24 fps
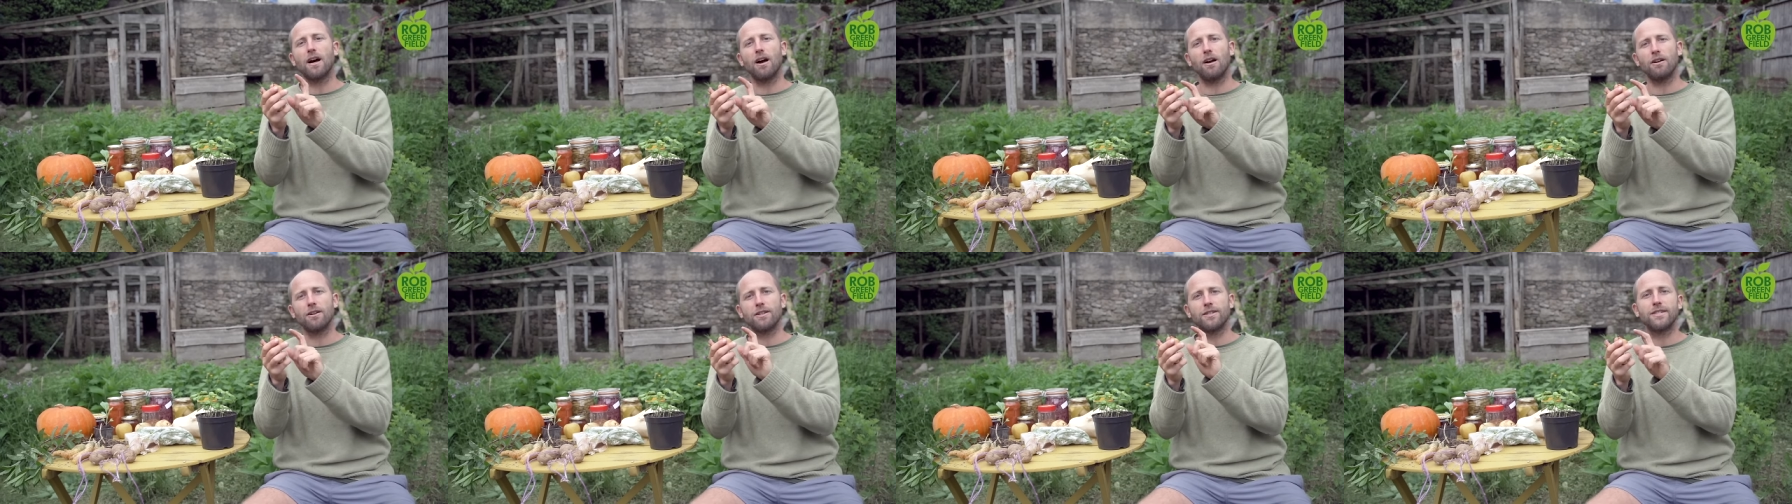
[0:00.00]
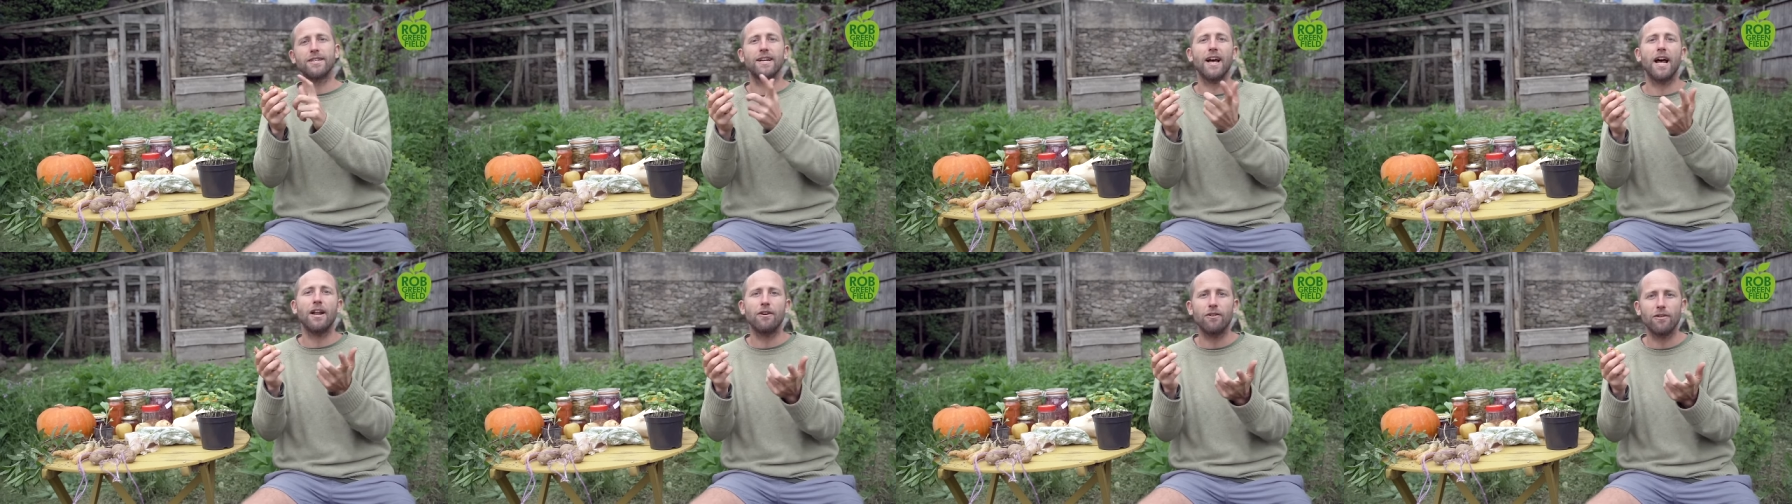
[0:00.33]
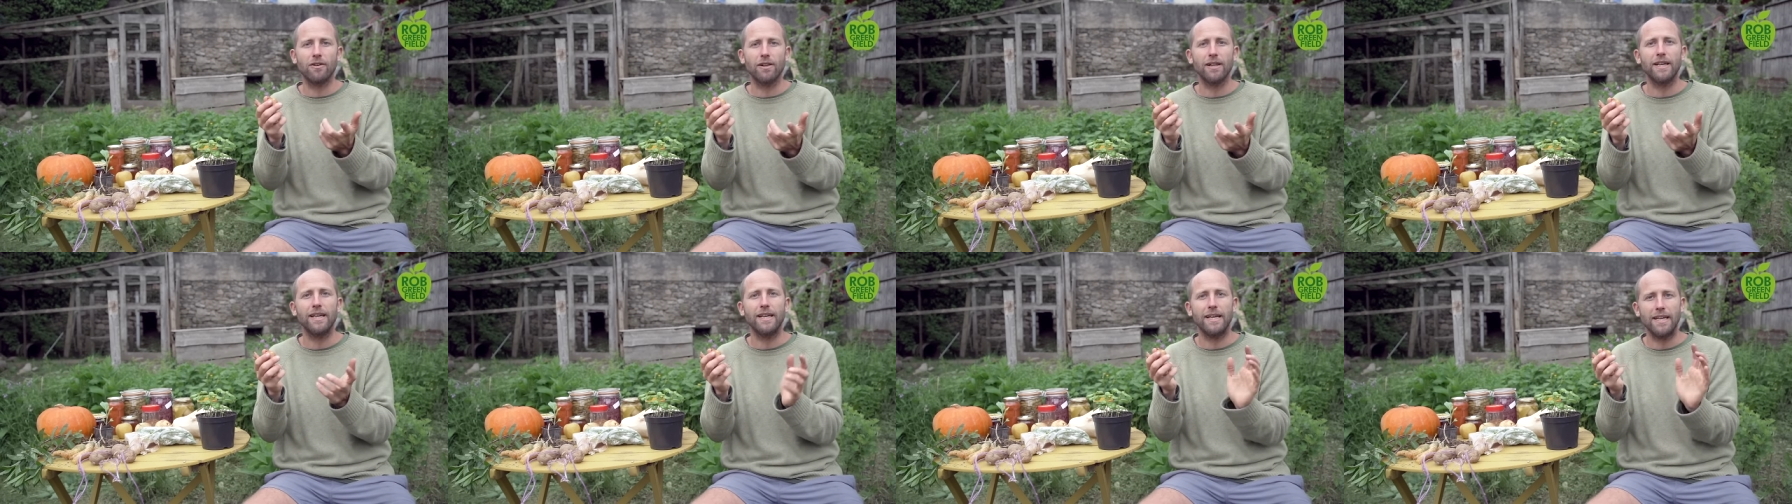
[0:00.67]
are
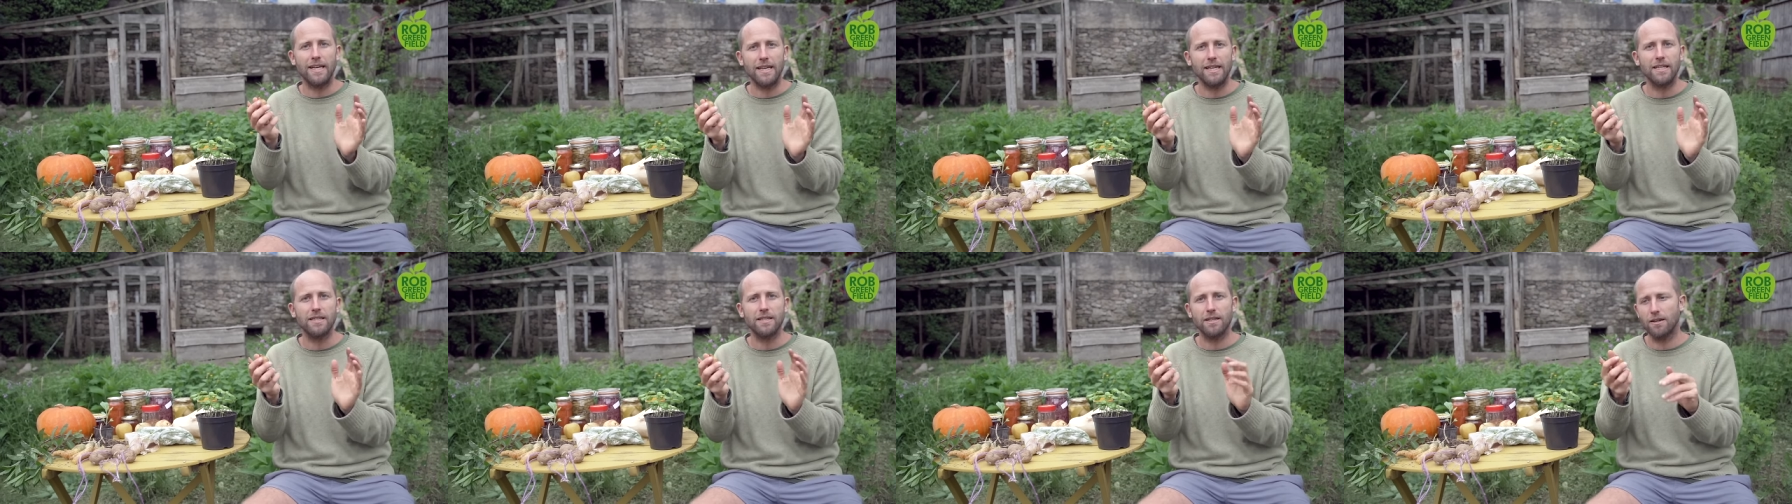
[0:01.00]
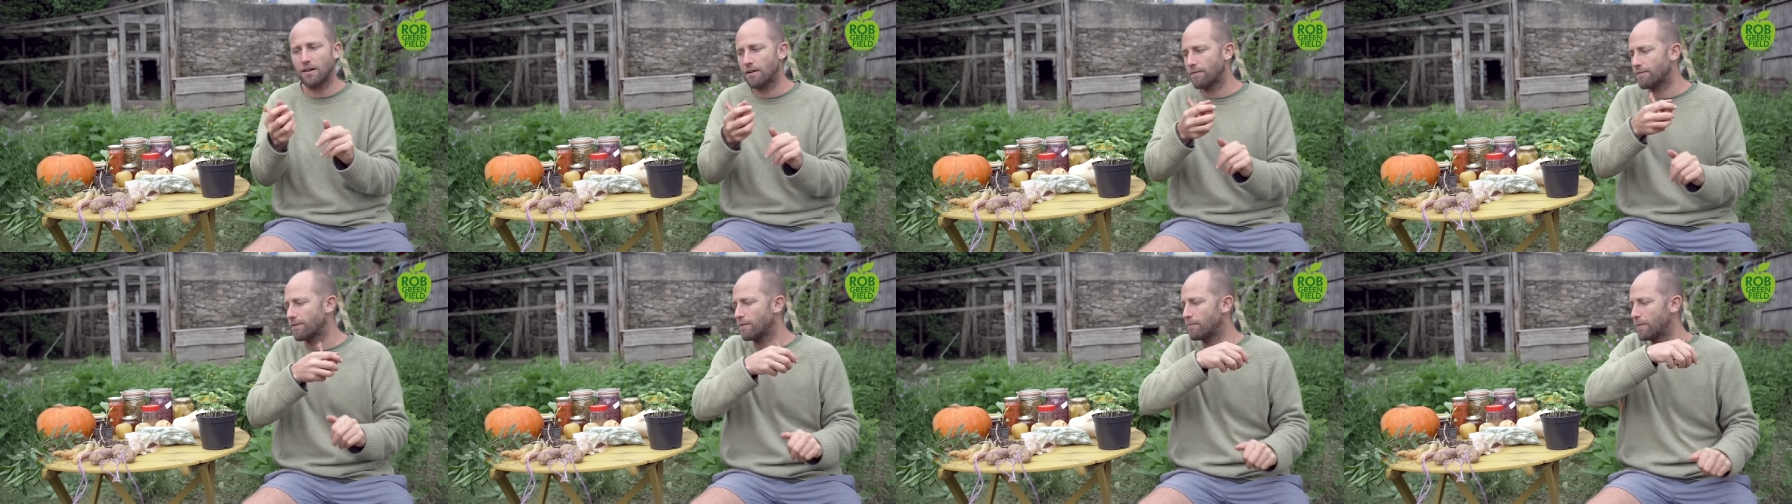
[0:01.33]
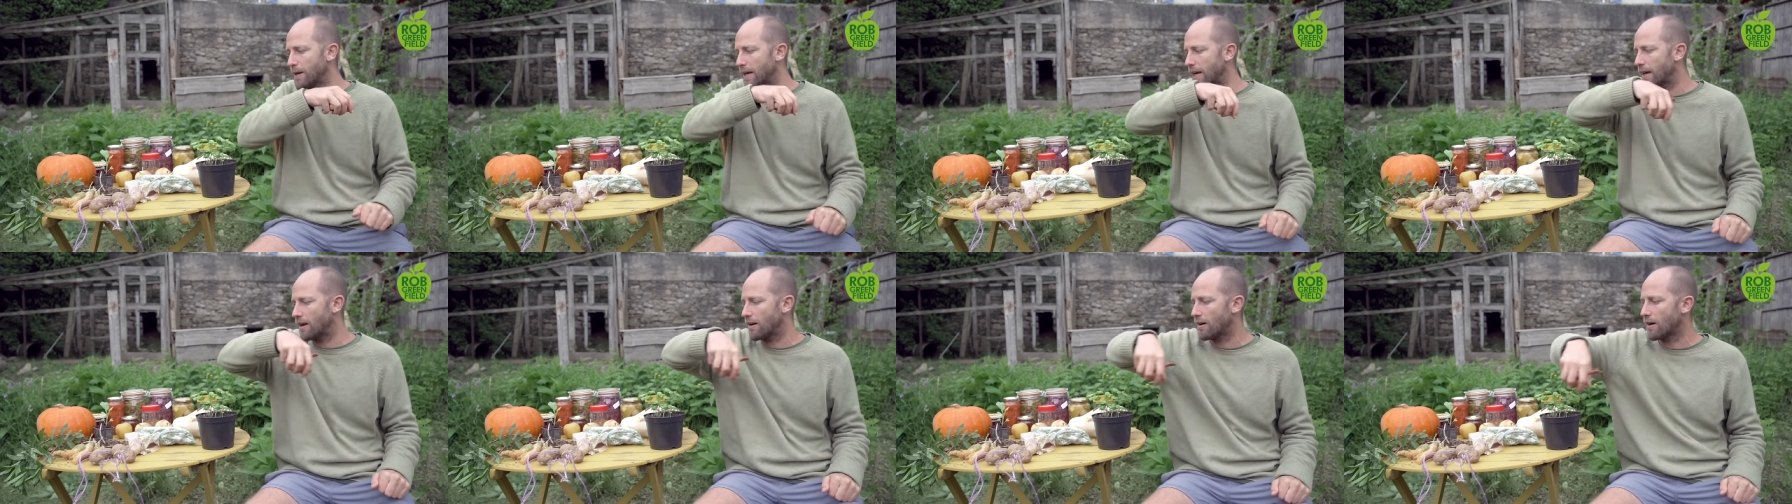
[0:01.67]
generally easier for
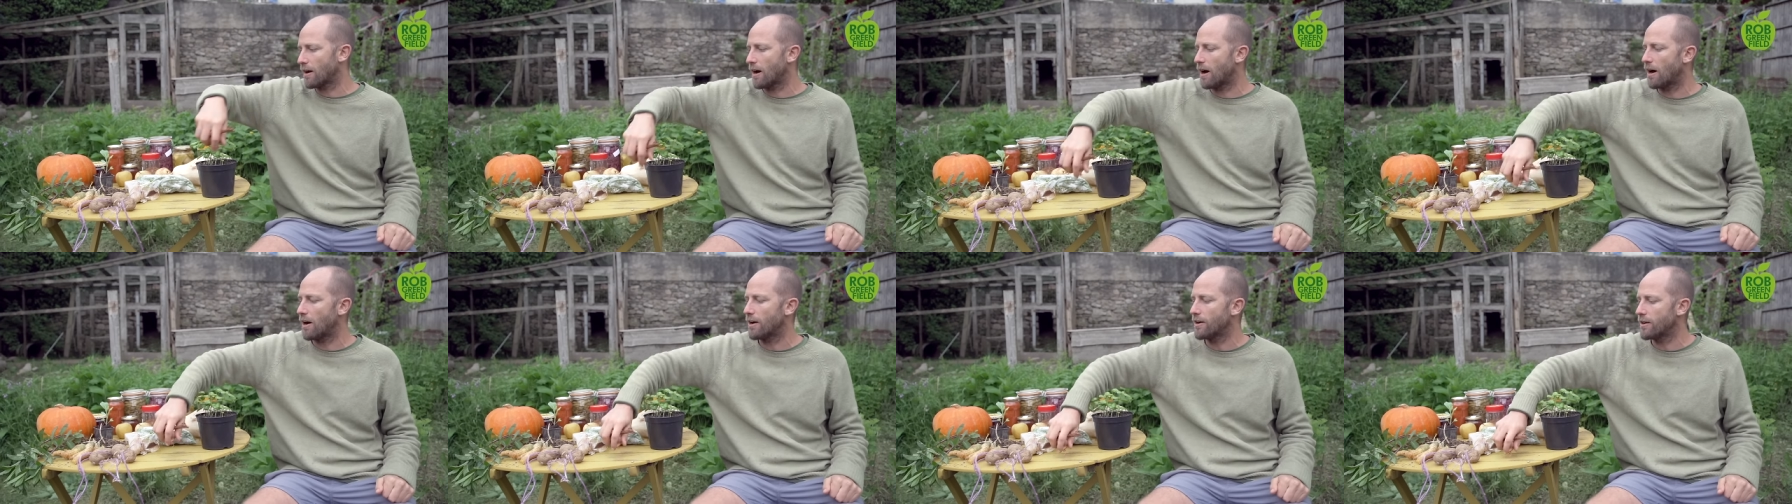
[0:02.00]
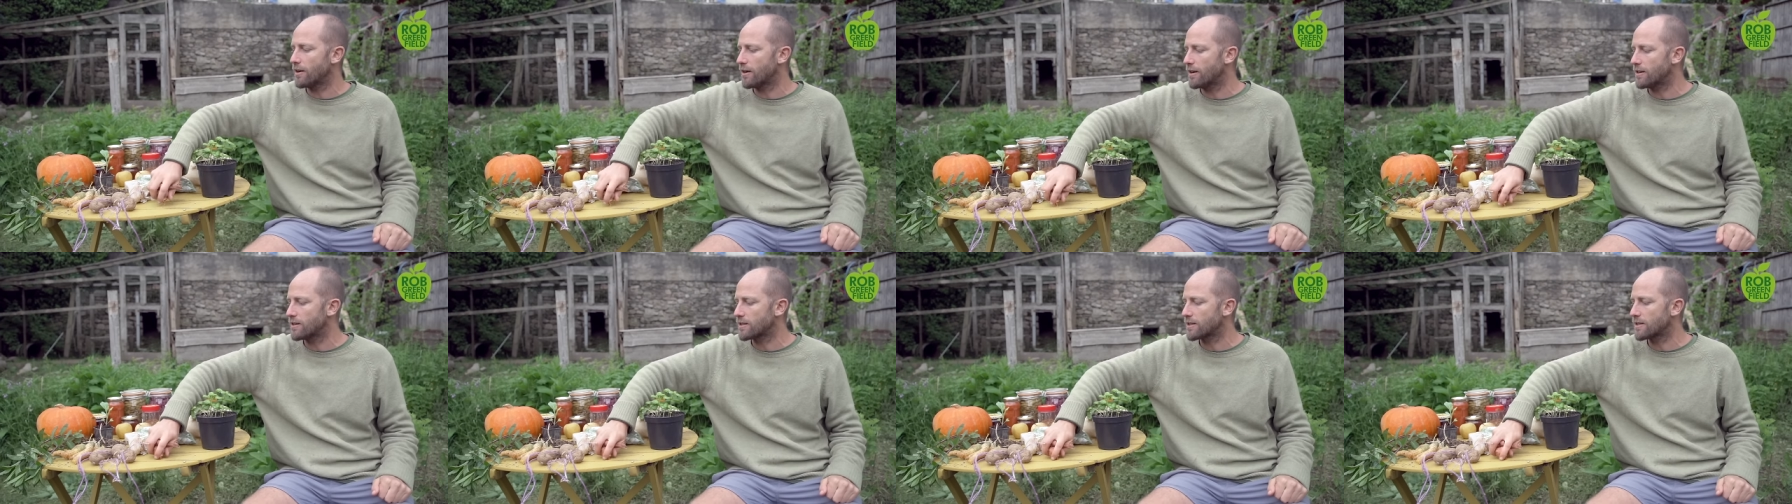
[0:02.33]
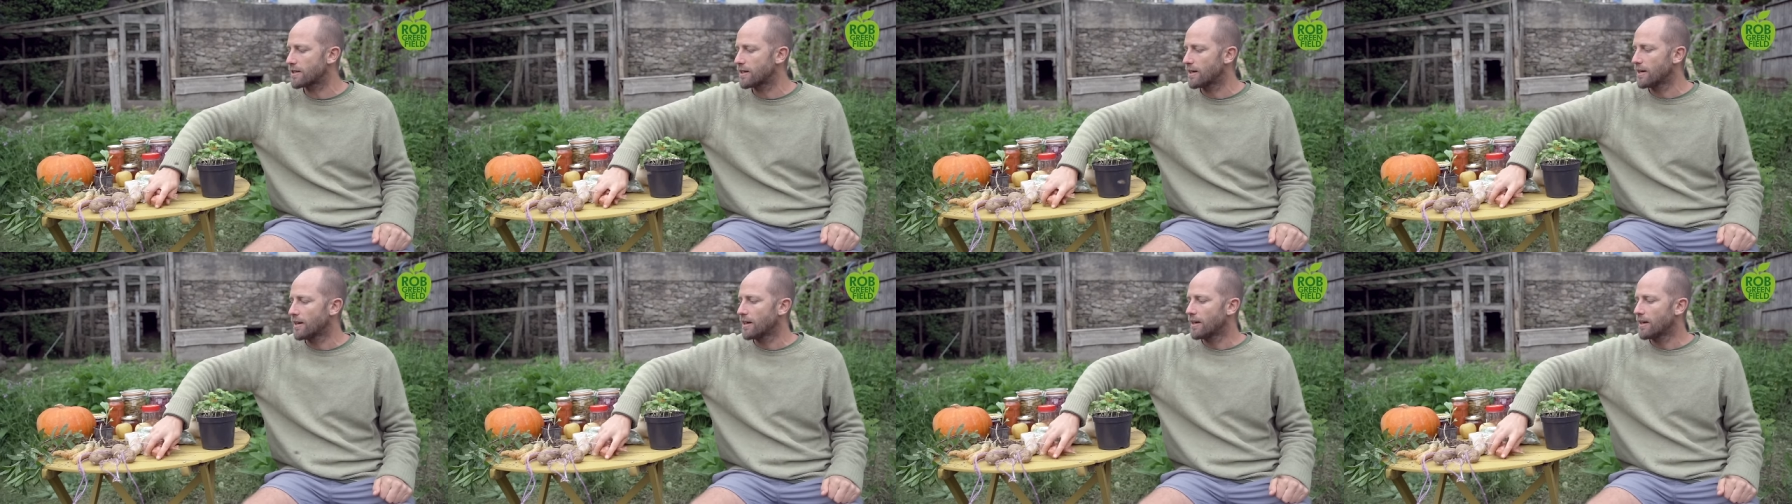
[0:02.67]
beginner gardeners.